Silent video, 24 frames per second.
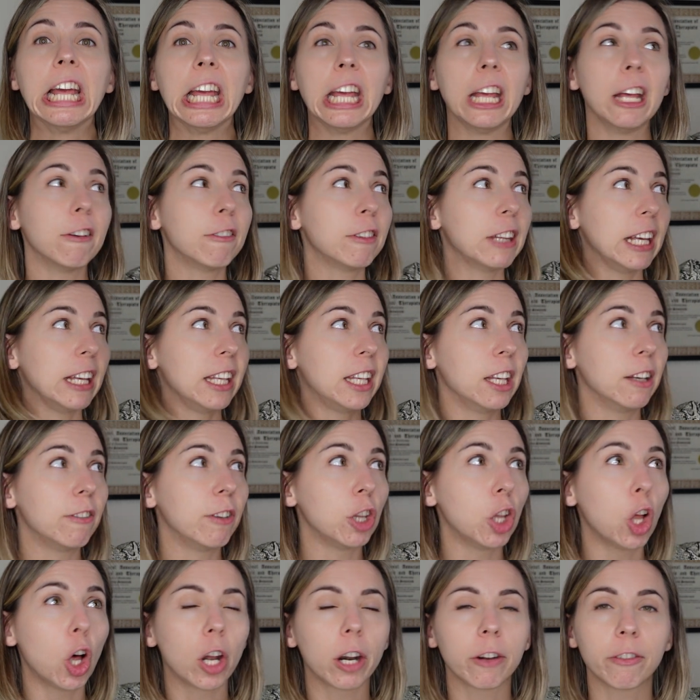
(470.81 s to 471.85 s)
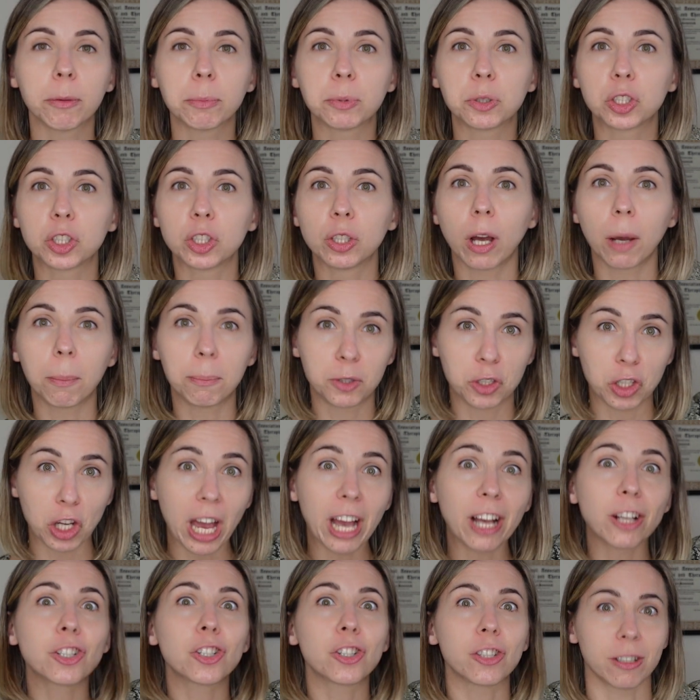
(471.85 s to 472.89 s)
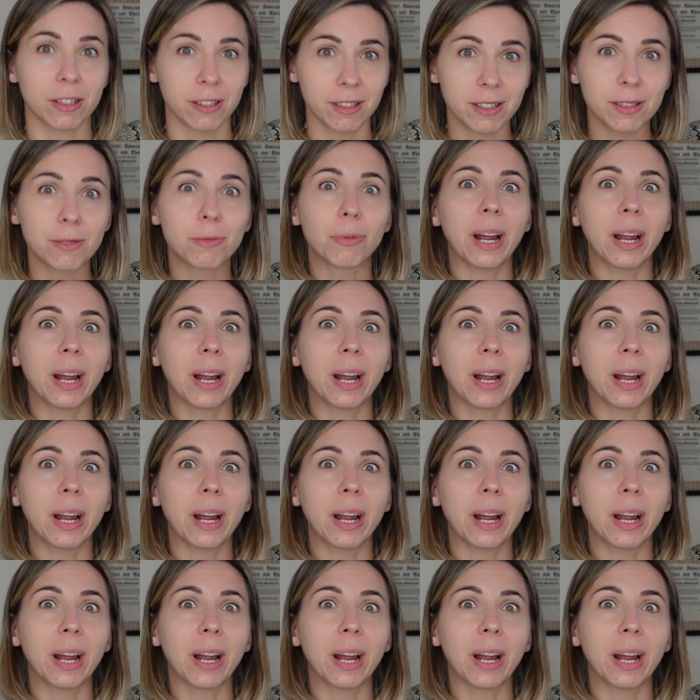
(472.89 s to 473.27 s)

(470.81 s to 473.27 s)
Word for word: If they give a lot of ob objections,